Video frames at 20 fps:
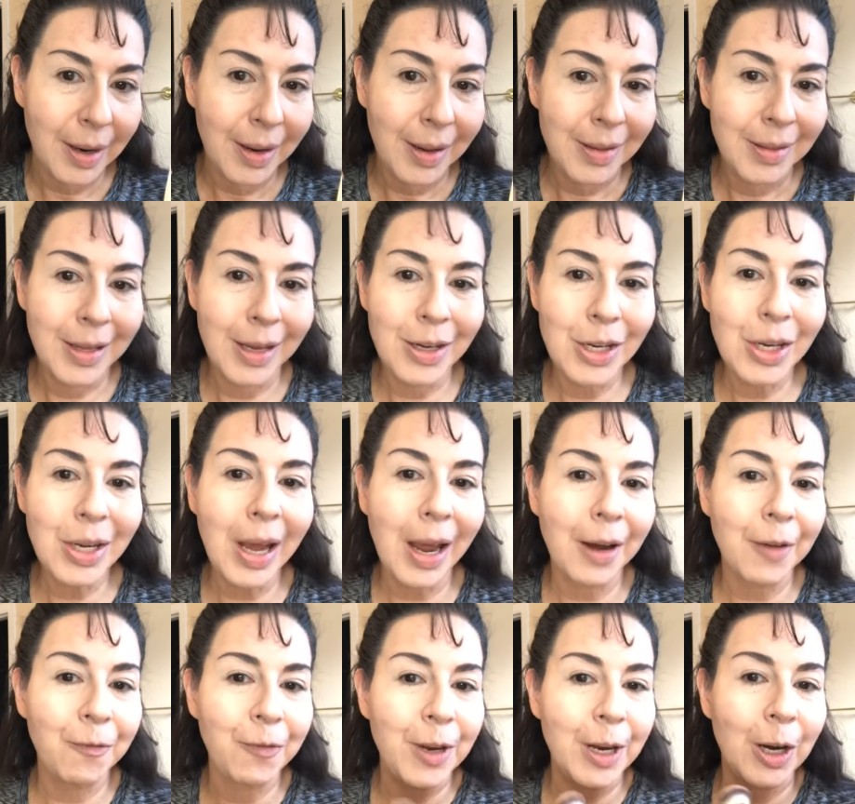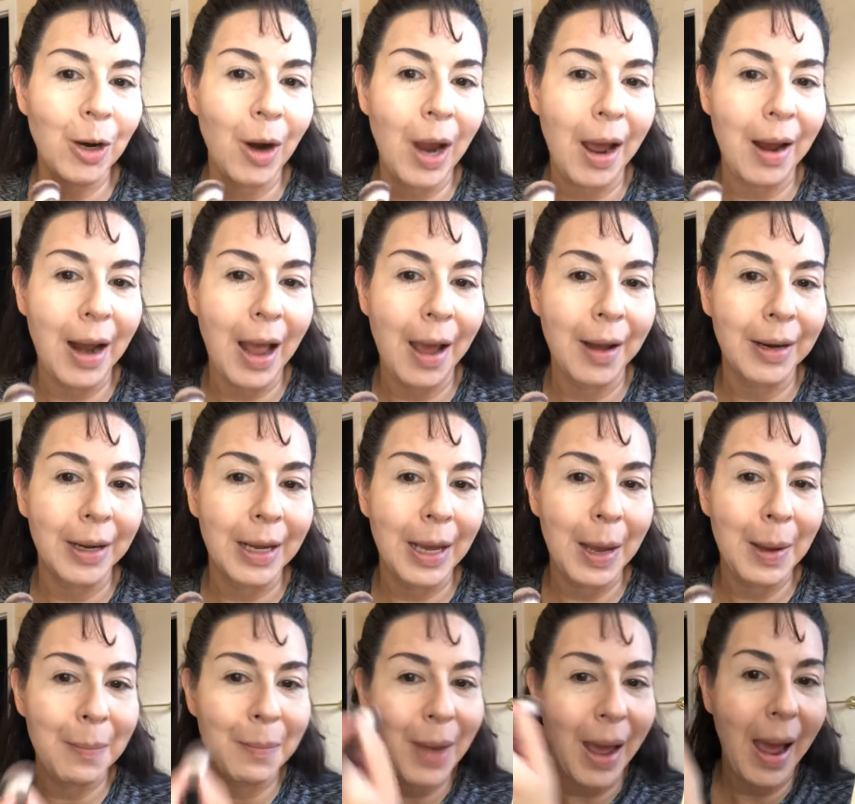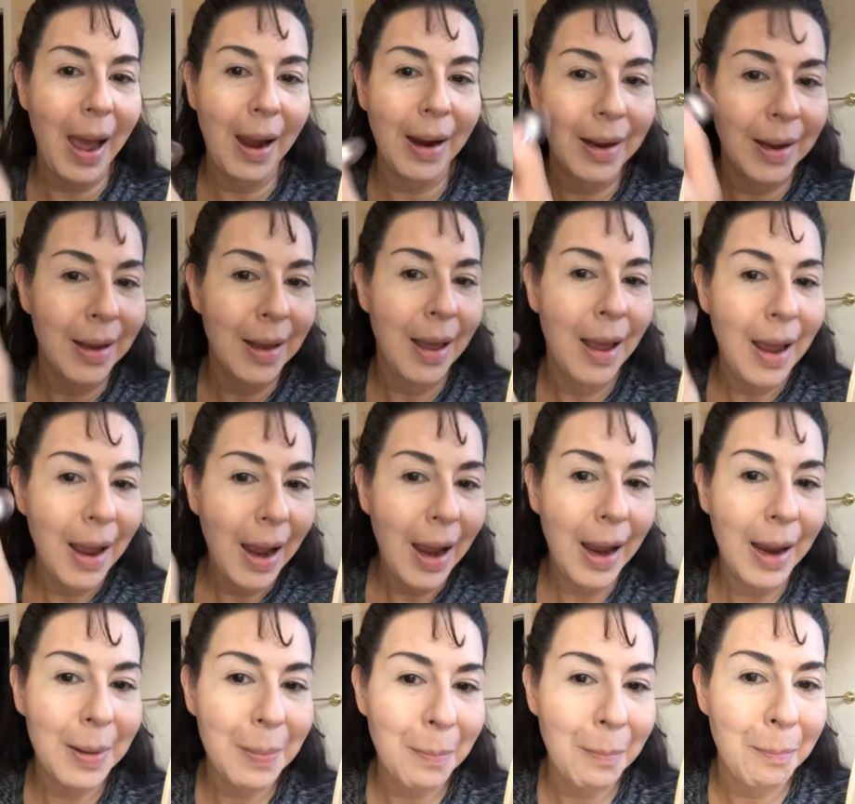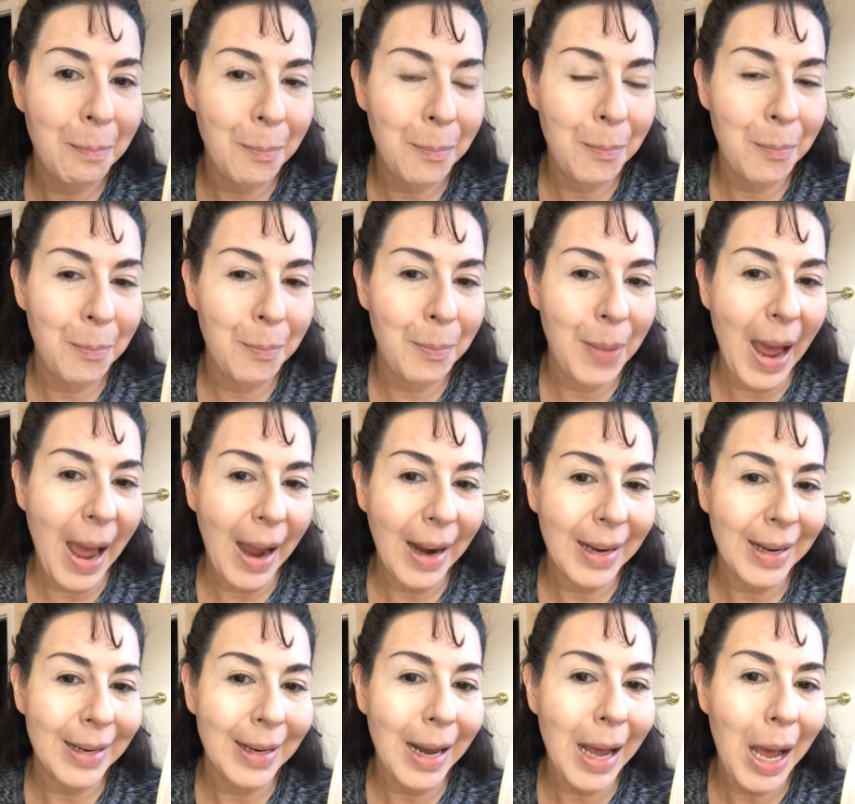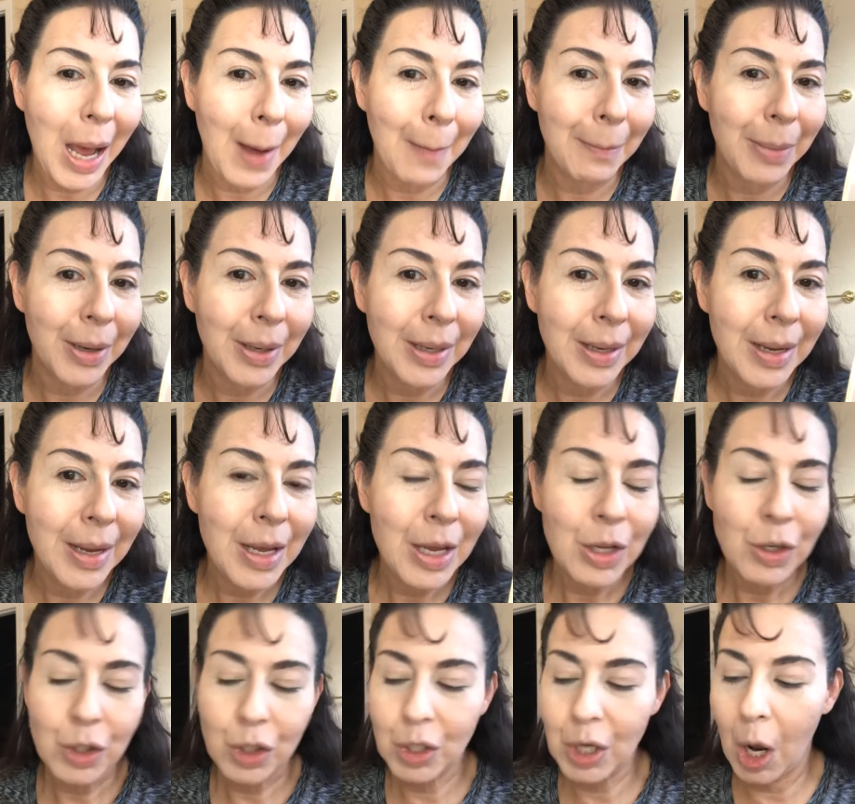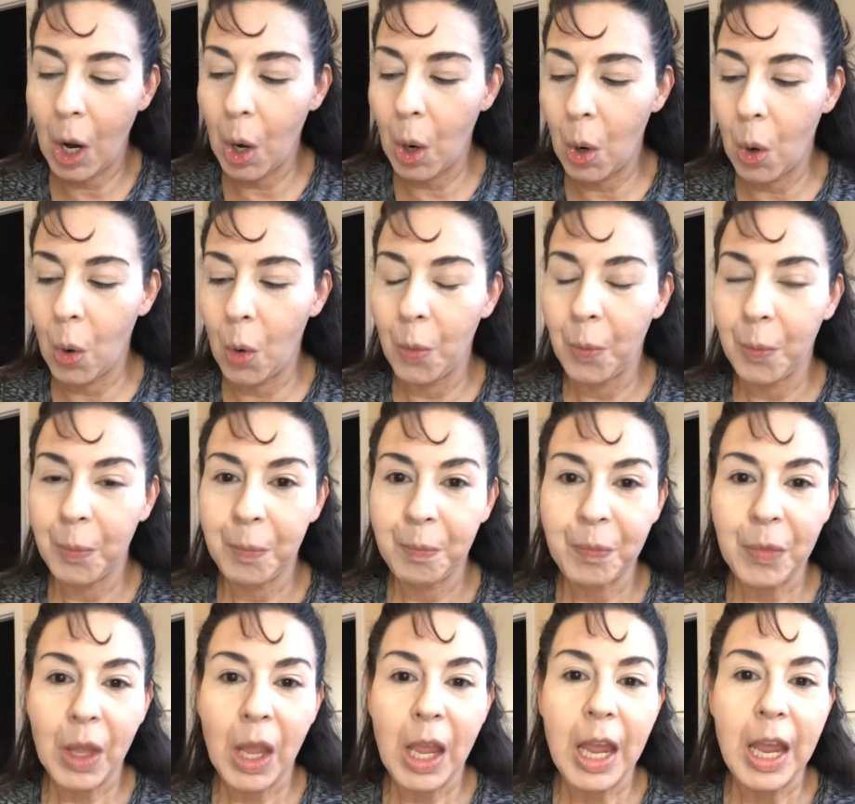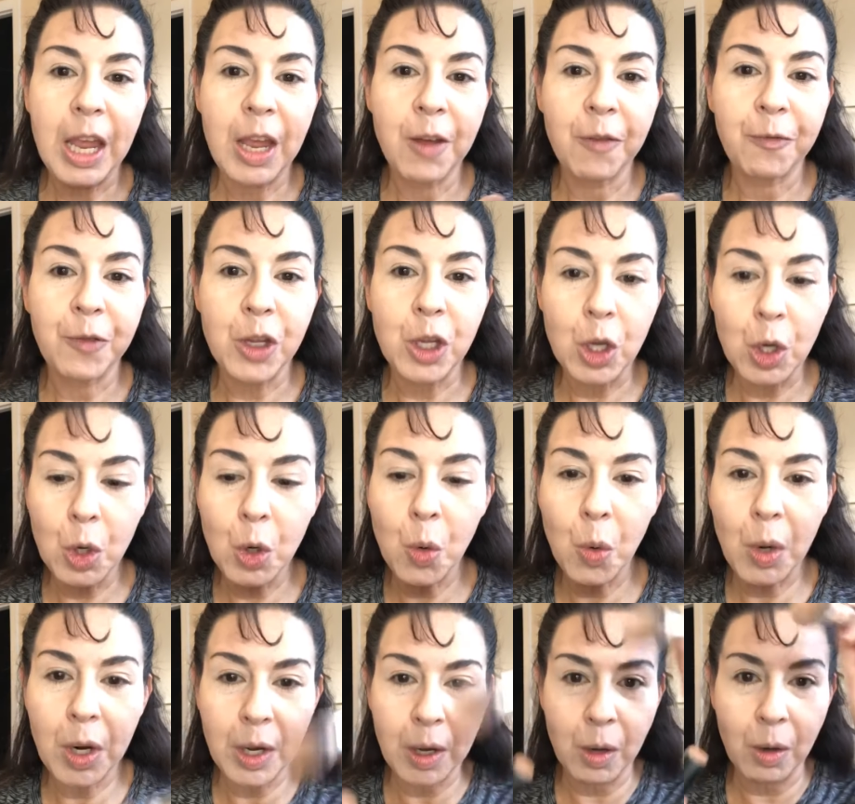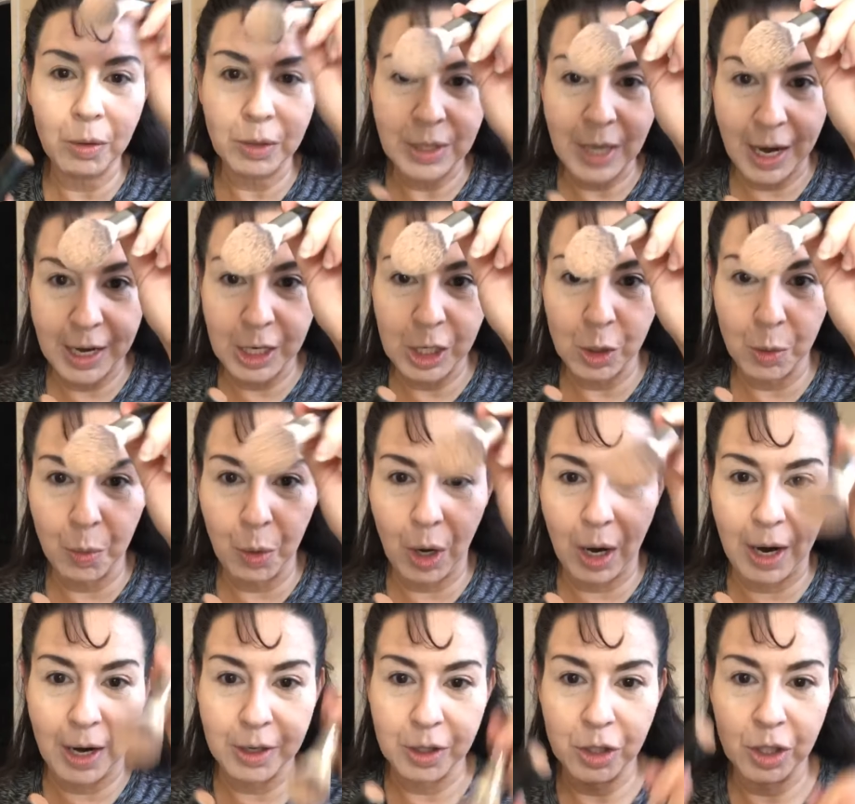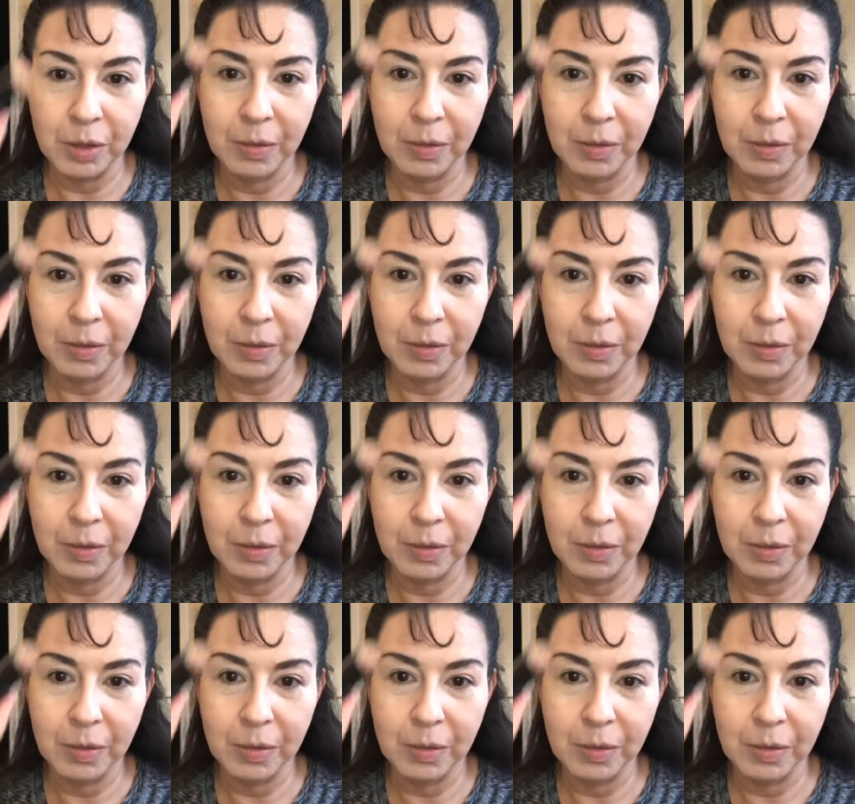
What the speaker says: Then you gotta figure out how to come back and back it up. So if you will take your brush,